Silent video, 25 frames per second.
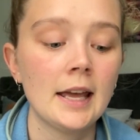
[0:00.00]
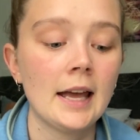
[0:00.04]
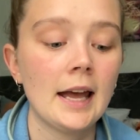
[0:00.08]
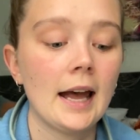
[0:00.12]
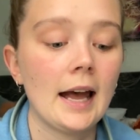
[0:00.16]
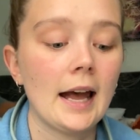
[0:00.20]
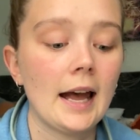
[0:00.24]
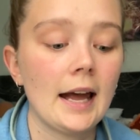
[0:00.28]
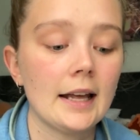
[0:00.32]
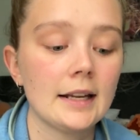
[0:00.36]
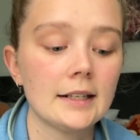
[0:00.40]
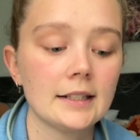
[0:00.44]

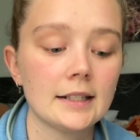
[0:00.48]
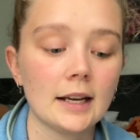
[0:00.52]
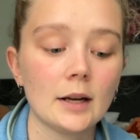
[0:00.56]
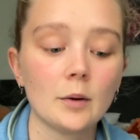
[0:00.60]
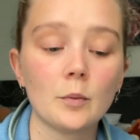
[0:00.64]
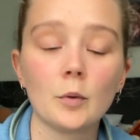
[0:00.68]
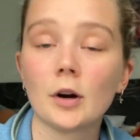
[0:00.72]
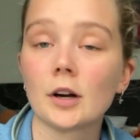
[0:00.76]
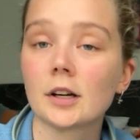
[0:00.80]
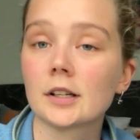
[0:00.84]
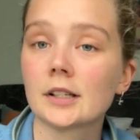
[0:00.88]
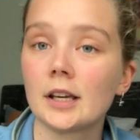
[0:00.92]
and I
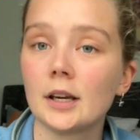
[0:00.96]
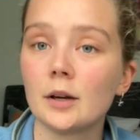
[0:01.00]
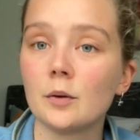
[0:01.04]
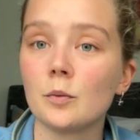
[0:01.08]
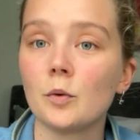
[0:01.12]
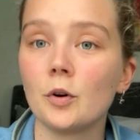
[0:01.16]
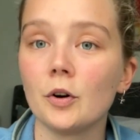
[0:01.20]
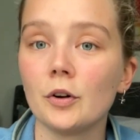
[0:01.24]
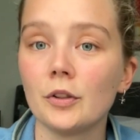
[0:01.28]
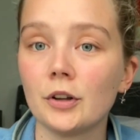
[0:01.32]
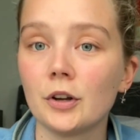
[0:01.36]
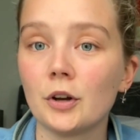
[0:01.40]
worked out
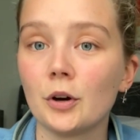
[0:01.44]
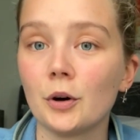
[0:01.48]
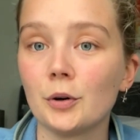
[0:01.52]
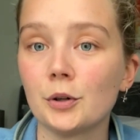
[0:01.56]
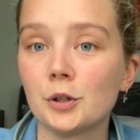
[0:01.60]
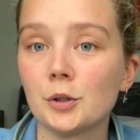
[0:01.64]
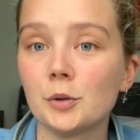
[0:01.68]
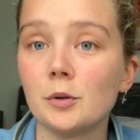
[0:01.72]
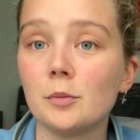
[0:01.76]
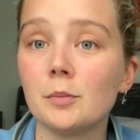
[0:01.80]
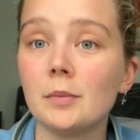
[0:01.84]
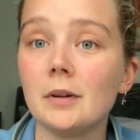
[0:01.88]
what the
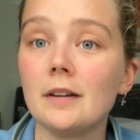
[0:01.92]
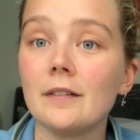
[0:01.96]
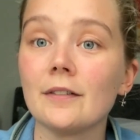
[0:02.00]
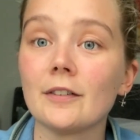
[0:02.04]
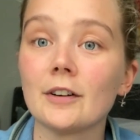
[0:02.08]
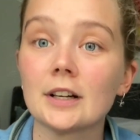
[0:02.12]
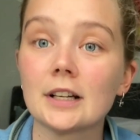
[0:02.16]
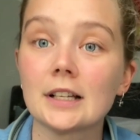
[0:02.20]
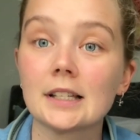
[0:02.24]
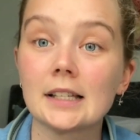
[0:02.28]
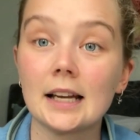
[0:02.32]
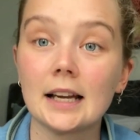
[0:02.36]
cost would be for
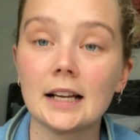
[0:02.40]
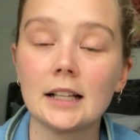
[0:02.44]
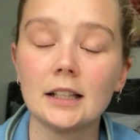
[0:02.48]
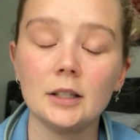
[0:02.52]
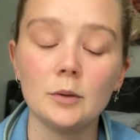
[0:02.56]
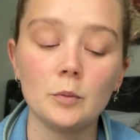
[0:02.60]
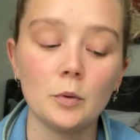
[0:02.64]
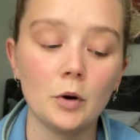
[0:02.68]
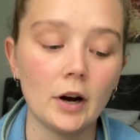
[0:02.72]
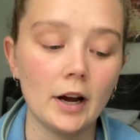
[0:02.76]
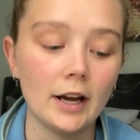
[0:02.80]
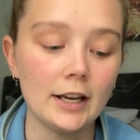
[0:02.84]
exactly
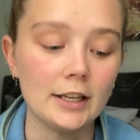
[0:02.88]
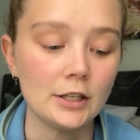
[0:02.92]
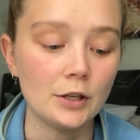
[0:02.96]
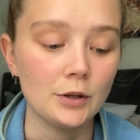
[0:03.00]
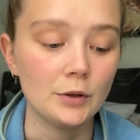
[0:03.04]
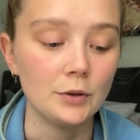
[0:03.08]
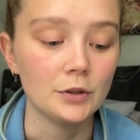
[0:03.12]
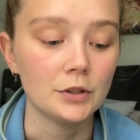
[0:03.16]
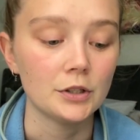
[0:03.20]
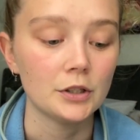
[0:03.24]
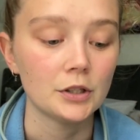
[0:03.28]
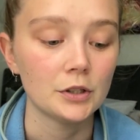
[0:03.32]
what I
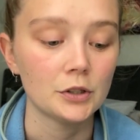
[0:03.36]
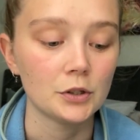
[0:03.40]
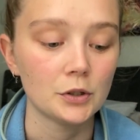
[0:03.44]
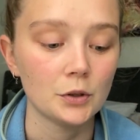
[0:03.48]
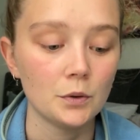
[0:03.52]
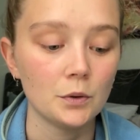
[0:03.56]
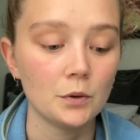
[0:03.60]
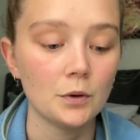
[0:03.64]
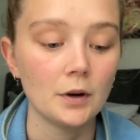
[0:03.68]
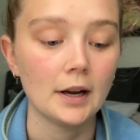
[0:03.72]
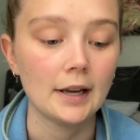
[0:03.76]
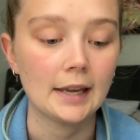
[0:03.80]
used.
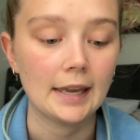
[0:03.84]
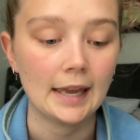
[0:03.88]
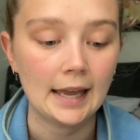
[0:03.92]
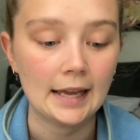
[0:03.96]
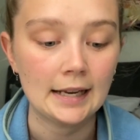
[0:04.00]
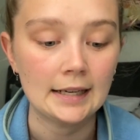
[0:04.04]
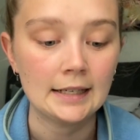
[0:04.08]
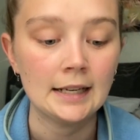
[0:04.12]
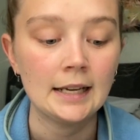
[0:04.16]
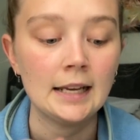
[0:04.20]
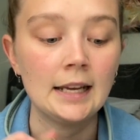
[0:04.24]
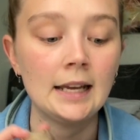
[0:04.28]
So
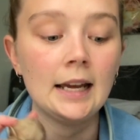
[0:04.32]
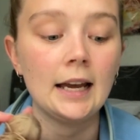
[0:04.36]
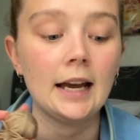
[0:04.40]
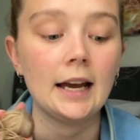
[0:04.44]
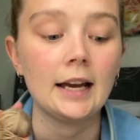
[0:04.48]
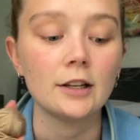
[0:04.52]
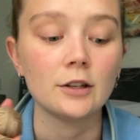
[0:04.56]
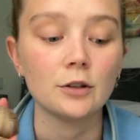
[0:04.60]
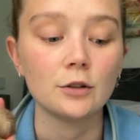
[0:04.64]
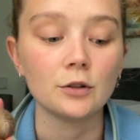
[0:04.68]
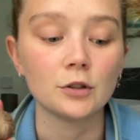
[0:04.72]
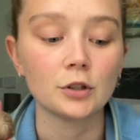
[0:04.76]
again, I
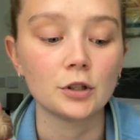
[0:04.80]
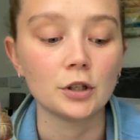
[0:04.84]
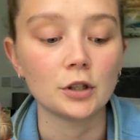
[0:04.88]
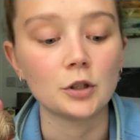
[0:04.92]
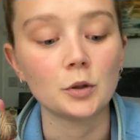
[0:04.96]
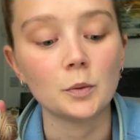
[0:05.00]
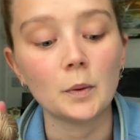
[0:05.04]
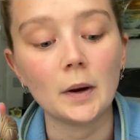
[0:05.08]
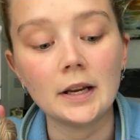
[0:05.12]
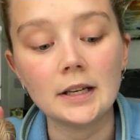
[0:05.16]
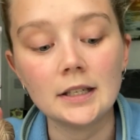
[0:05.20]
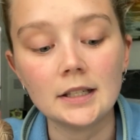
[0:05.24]
used
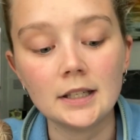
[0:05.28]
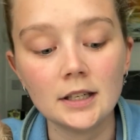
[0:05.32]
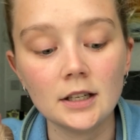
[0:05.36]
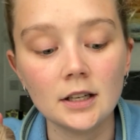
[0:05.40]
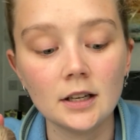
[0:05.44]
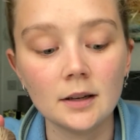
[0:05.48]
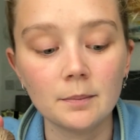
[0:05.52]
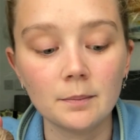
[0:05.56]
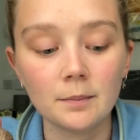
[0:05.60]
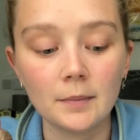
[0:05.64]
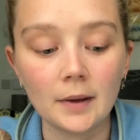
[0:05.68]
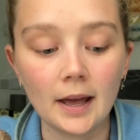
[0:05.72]

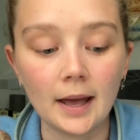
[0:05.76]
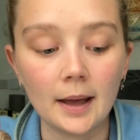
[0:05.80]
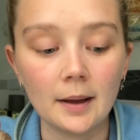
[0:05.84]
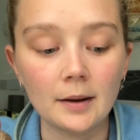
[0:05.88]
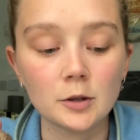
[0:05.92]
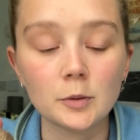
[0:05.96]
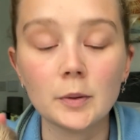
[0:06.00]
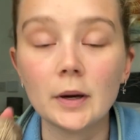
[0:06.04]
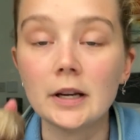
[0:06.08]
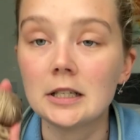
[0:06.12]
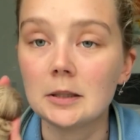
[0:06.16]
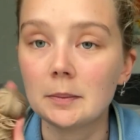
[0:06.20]

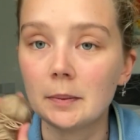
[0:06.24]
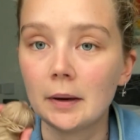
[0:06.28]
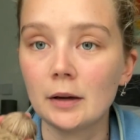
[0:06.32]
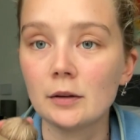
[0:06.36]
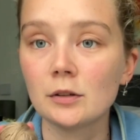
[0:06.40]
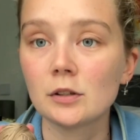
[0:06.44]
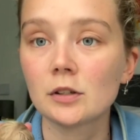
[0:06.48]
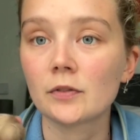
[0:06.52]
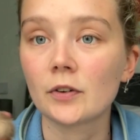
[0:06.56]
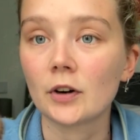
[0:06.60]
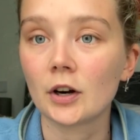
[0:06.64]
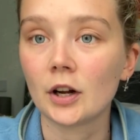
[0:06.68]

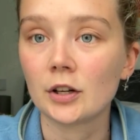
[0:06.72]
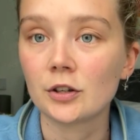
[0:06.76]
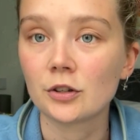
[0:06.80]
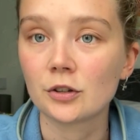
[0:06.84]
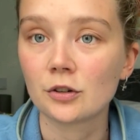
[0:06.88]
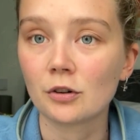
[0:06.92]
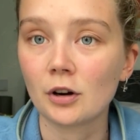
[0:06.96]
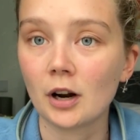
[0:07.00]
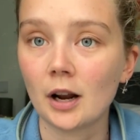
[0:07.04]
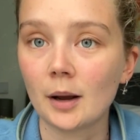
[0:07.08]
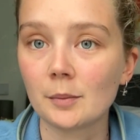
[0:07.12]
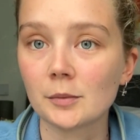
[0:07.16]
£20 for 100
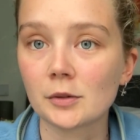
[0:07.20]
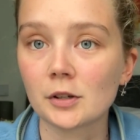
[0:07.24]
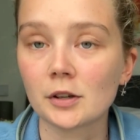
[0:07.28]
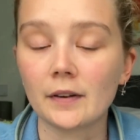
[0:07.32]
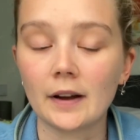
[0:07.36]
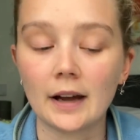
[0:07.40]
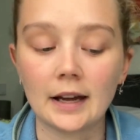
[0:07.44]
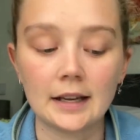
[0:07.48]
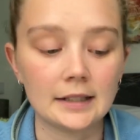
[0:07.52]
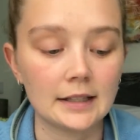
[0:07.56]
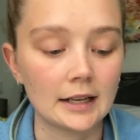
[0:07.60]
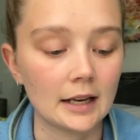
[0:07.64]
grams of
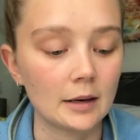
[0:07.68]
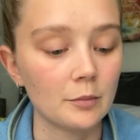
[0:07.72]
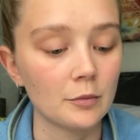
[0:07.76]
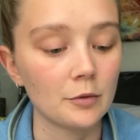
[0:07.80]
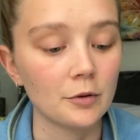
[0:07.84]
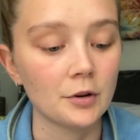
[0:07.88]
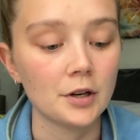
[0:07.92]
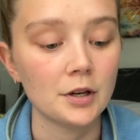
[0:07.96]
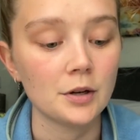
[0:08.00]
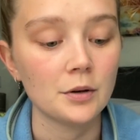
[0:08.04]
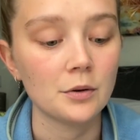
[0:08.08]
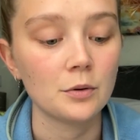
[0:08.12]
hand-dyed
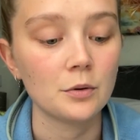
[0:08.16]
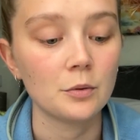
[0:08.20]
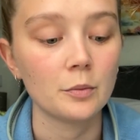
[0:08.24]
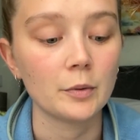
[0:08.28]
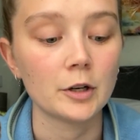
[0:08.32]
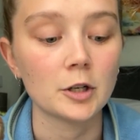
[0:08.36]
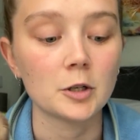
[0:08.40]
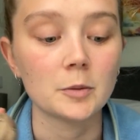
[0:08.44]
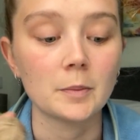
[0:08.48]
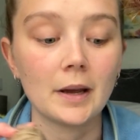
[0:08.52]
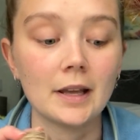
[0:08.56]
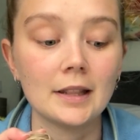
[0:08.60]
merino,
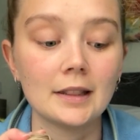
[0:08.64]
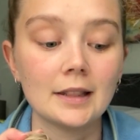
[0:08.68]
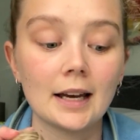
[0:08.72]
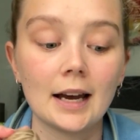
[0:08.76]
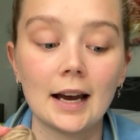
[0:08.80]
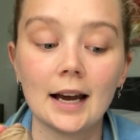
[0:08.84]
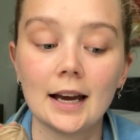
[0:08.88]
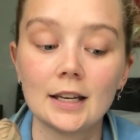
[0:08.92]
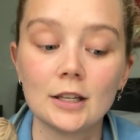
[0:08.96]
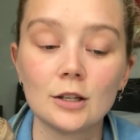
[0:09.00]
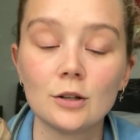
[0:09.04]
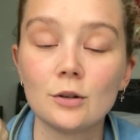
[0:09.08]
which meant that
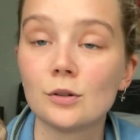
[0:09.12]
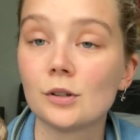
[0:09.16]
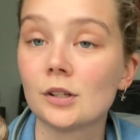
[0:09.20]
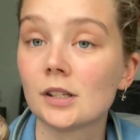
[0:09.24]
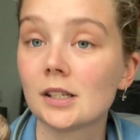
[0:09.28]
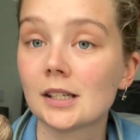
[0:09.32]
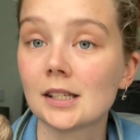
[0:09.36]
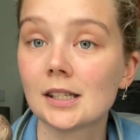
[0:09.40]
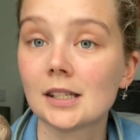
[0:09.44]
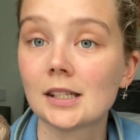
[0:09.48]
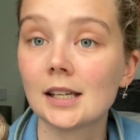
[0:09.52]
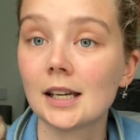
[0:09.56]
I used
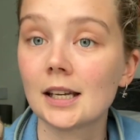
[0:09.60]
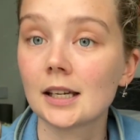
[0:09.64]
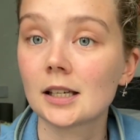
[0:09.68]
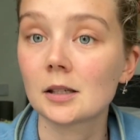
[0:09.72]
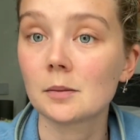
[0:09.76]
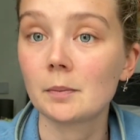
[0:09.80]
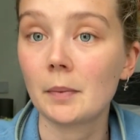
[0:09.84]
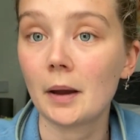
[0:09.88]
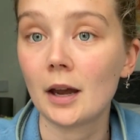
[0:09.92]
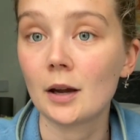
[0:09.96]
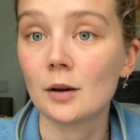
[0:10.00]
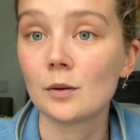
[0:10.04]

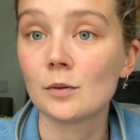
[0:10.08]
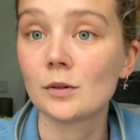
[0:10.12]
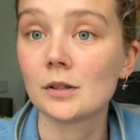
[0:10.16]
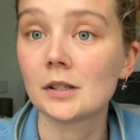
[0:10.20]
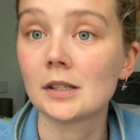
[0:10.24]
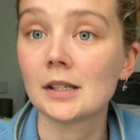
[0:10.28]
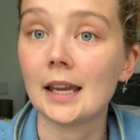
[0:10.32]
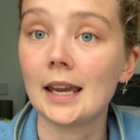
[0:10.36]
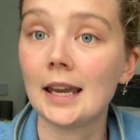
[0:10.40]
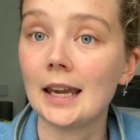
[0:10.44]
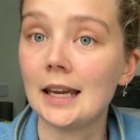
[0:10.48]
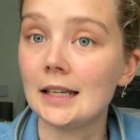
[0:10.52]

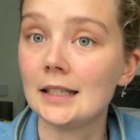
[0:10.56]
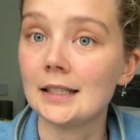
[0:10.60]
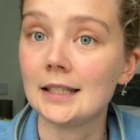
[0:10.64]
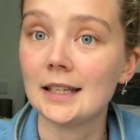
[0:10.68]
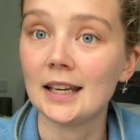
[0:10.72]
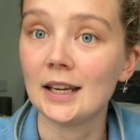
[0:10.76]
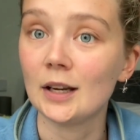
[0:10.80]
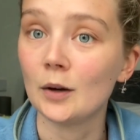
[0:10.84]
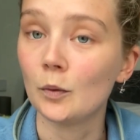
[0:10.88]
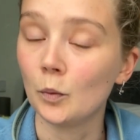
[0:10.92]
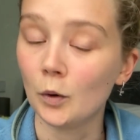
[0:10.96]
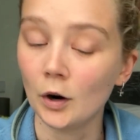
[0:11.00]

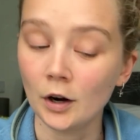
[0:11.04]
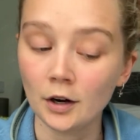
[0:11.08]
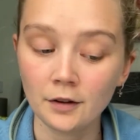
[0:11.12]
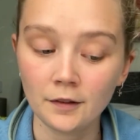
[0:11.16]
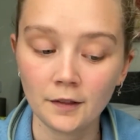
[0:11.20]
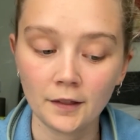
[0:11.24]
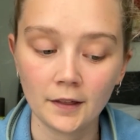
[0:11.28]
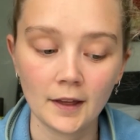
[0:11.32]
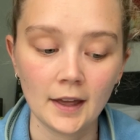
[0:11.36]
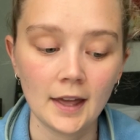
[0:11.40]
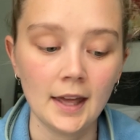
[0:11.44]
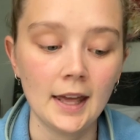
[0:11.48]
£6.80
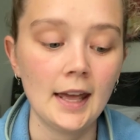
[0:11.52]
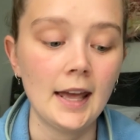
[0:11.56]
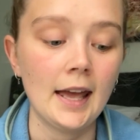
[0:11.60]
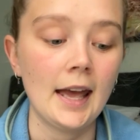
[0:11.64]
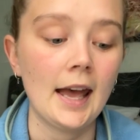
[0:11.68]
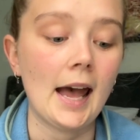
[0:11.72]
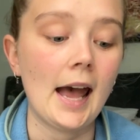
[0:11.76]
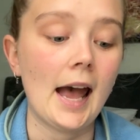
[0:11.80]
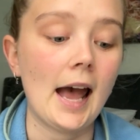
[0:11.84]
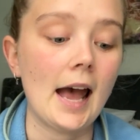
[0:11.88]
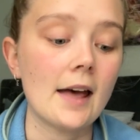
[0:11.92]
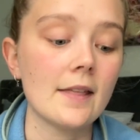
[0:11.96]
worth.
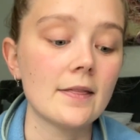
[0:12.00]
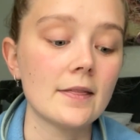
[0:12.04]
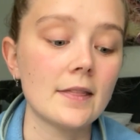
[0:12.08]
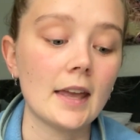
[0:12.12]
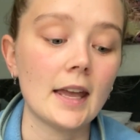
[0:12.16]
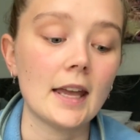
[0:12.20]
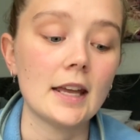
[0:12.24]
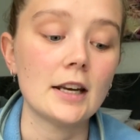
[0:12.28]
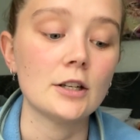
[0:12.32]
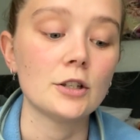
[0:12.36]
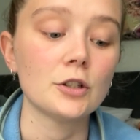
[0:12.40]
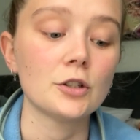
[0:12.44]
And
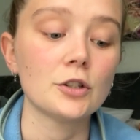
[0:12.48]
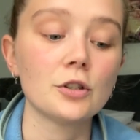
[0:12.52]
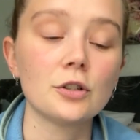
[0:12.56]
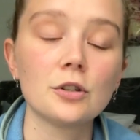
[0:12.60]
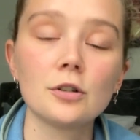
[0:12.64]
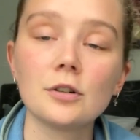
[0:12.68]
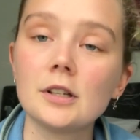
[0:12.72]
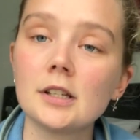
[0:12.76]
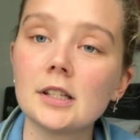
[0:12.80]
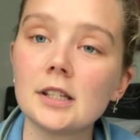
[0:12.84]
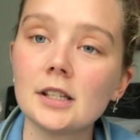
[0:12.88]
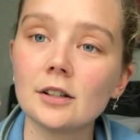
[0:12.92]
then
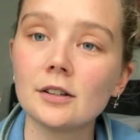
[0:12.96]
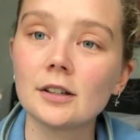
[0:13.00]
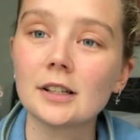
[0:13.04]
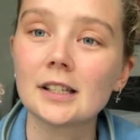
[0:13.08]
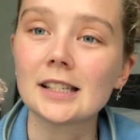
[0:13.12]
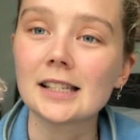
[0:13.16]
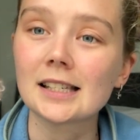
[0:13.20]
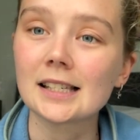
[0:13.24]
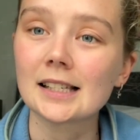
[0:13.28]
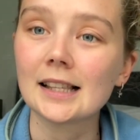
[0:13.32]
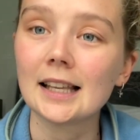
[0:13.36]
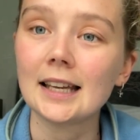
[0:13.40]
suri silk is
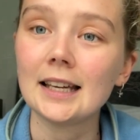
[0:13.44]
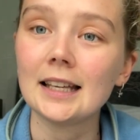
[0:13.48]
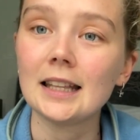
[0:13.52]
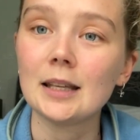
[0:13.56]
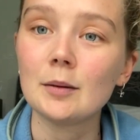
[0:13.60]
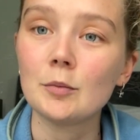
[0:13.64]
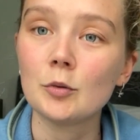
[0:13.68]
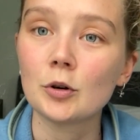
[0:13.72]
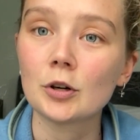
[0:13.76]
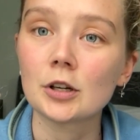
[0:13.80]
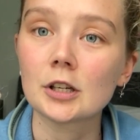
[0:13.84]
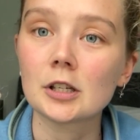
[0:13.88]
slightly
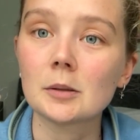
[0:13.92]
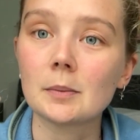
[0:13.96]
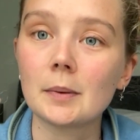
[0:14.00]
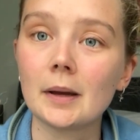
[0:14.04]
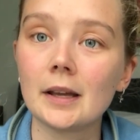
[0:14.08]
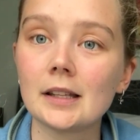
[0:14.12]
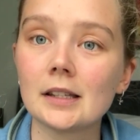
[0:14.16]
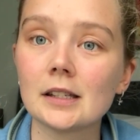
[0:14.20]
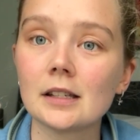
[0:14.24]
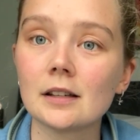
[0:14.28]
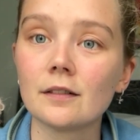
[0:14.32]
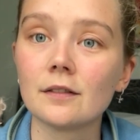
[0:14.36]
more
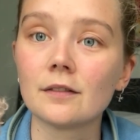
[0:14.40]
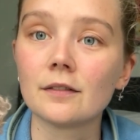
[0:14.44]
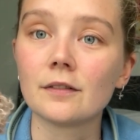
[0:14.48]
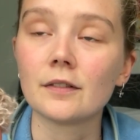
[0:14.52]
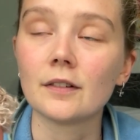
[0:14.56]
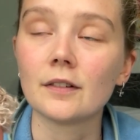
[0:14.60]
expensive